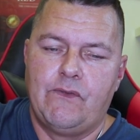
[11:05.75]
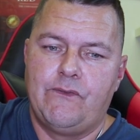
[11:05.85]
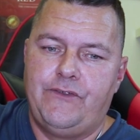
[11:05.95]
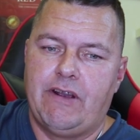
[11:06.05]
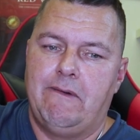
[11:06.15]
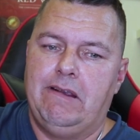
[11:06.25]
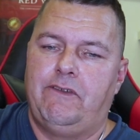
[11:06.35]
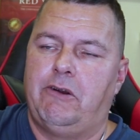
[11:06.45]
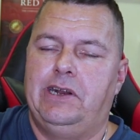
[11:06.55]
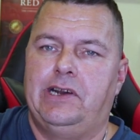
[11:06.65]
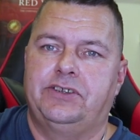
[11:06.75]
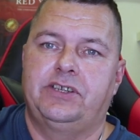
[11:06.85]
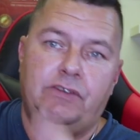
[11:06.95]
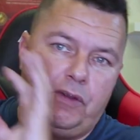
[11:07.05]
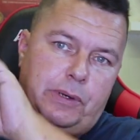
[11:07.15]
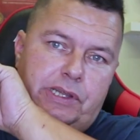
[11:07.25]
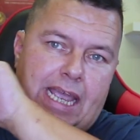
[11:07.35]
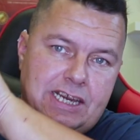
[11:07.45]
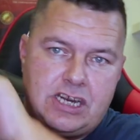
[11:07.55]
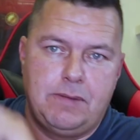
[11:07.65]
Very, very nice. And if you put the
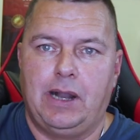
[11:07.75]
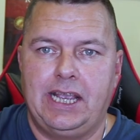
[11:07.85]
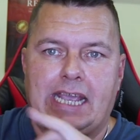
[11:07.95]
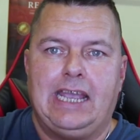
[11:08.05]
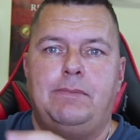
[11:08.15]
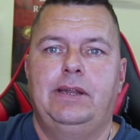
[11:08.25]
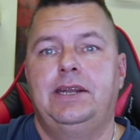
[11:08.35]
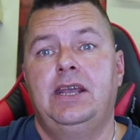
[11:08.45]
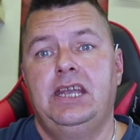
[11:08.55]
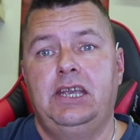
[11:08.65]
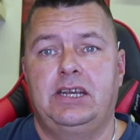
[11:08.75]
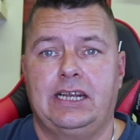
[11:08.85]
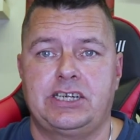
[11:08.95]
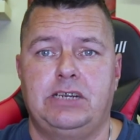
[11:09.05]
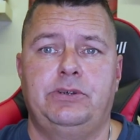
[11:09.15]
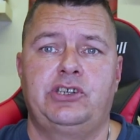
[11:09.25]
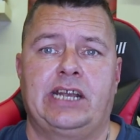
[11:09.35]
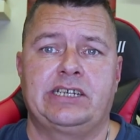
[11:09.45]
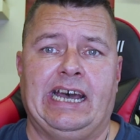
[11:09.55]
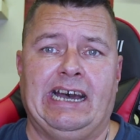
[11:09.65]
HDMI cable in, you can actually
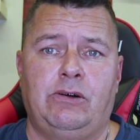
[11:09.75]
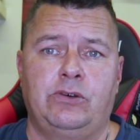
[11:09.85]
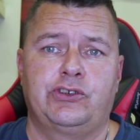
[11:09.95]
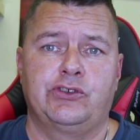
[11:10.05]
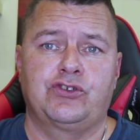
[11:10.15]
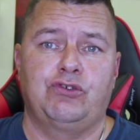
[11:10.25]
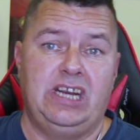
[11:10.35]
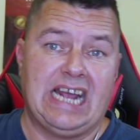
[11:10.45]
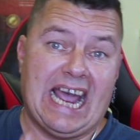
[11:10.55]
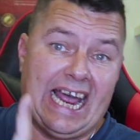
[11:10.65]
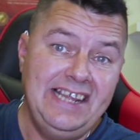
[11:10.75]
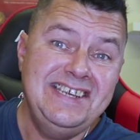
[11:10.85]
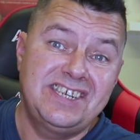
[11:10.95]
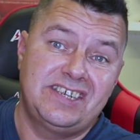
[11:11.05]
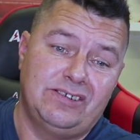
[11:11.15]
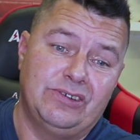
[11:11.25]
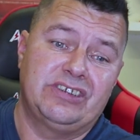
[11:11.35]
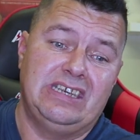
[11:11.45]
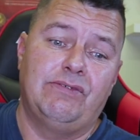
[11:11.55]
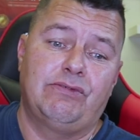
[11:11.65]
project that out onto a screen and still
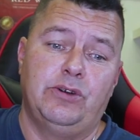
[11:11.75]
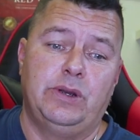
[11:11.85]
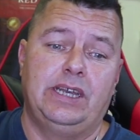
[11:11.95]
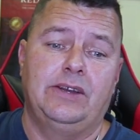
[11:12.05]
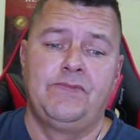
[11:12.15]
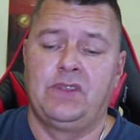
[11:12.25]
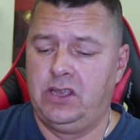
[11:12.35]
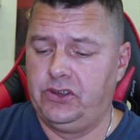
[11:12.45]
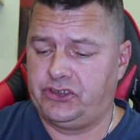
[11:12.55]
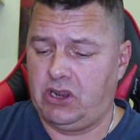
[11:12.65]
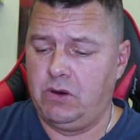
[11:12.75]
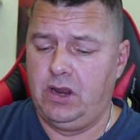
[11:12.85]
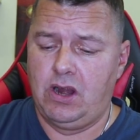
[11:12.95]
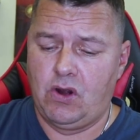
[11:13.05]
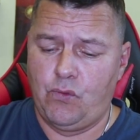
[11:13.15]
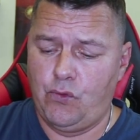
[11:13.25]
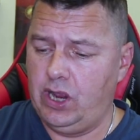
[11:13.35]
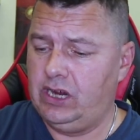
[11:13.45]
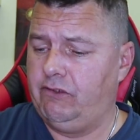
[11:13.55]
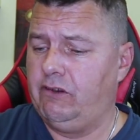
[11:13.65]
see through here. So
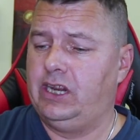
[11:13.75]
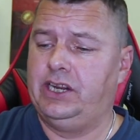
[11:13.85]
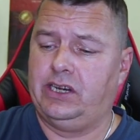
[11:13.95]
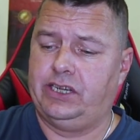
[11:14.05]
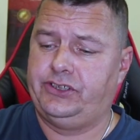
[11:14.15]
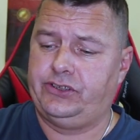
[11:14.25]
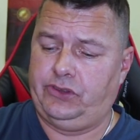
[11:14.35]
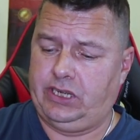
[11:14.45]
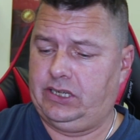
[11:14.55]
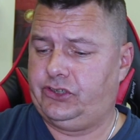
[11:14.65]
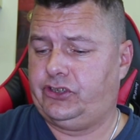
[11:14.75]
really, really nice on that.